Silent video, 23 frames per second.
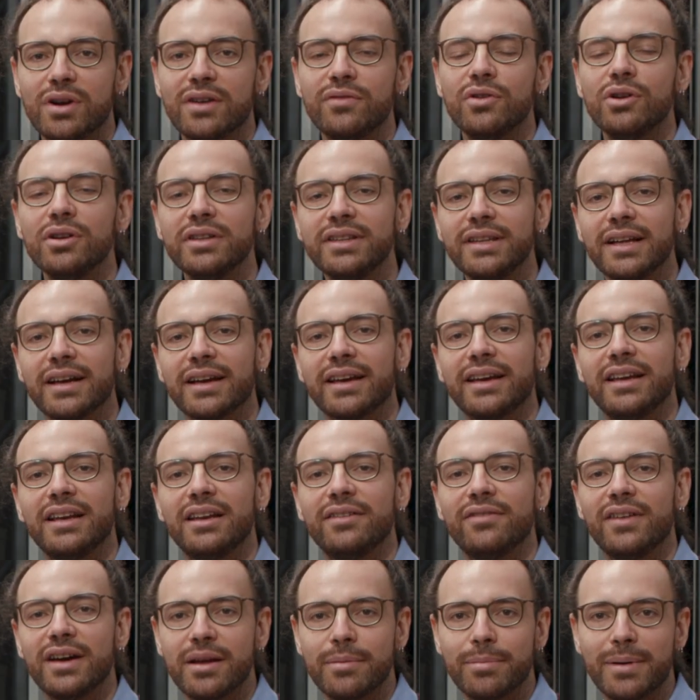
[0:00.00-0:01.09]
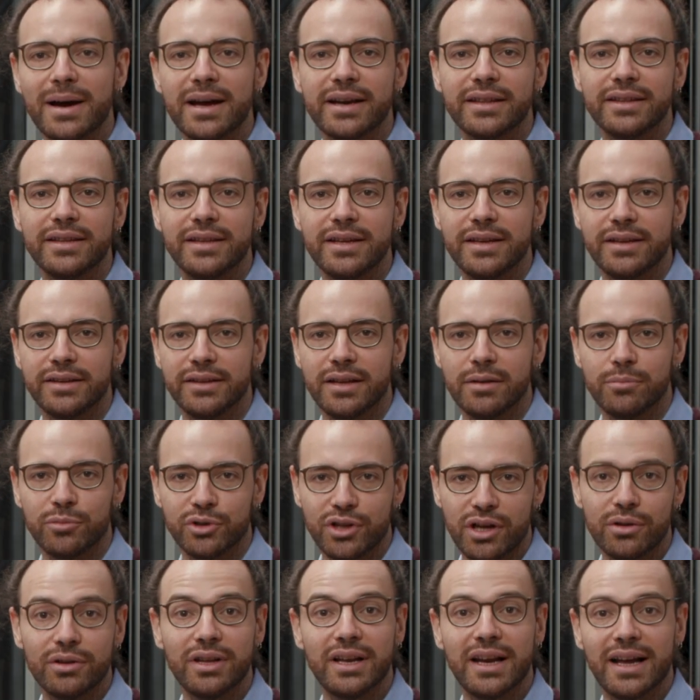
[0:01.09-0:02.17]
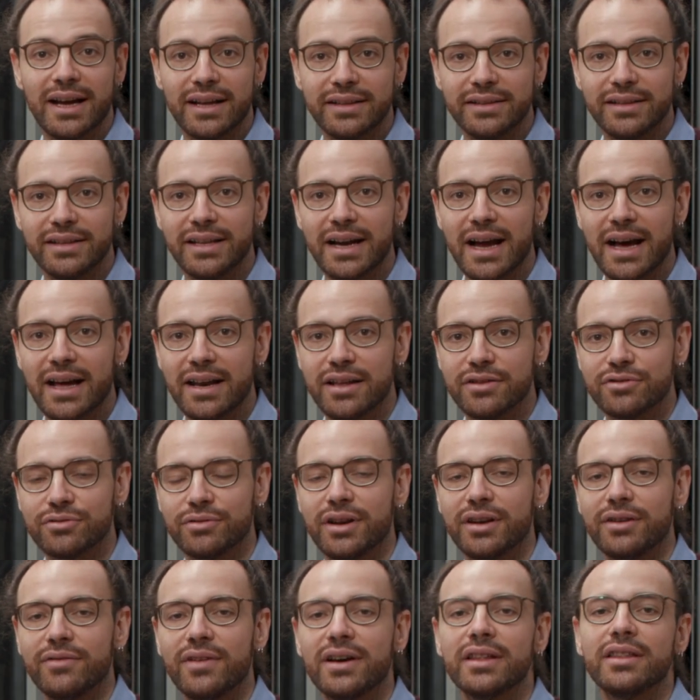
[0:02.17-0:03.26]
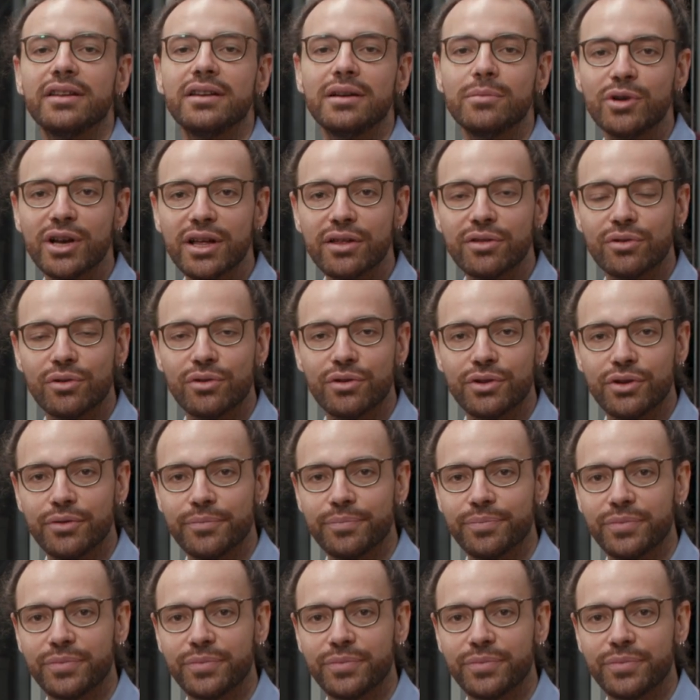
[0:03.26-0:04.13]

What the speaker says: Once the various parts of the cathedral model are in the laboratory,